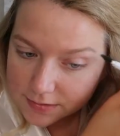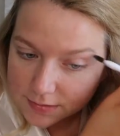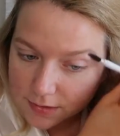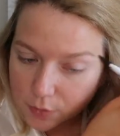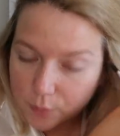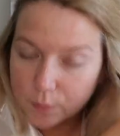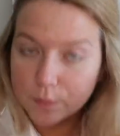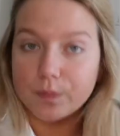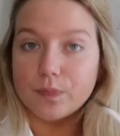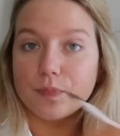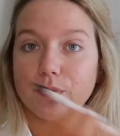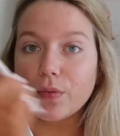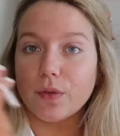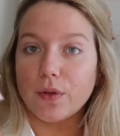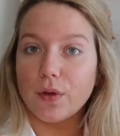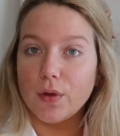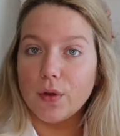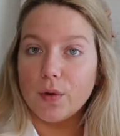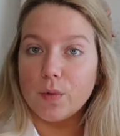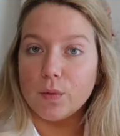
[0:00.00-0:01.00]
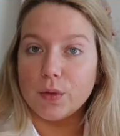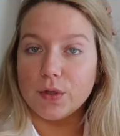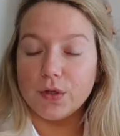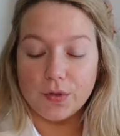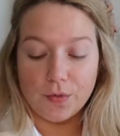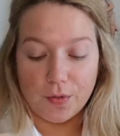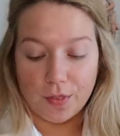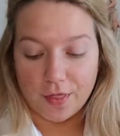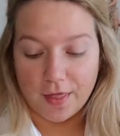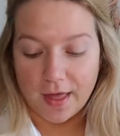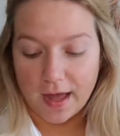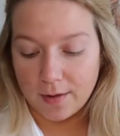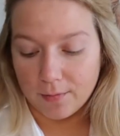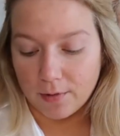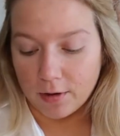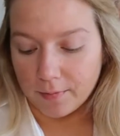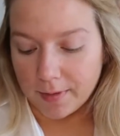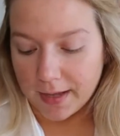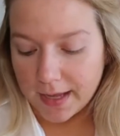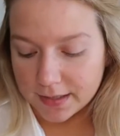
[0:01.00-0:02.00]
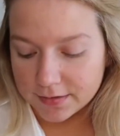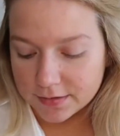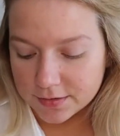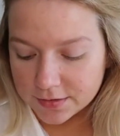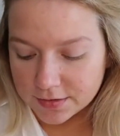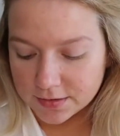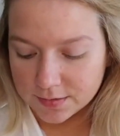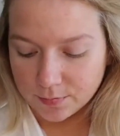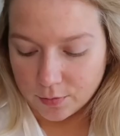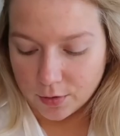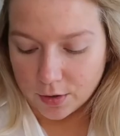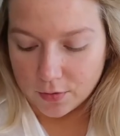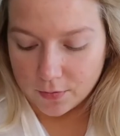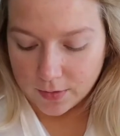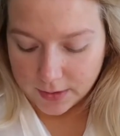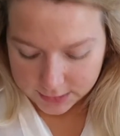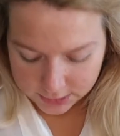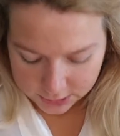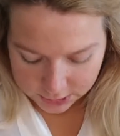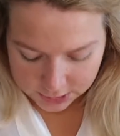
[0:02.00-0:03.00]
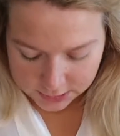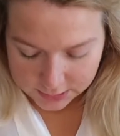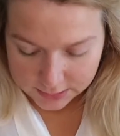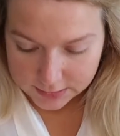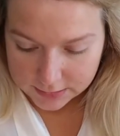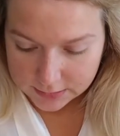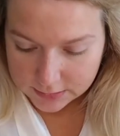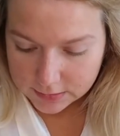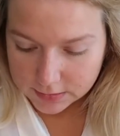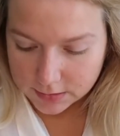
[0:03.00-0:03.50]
So we'll do that while we answer some more questions.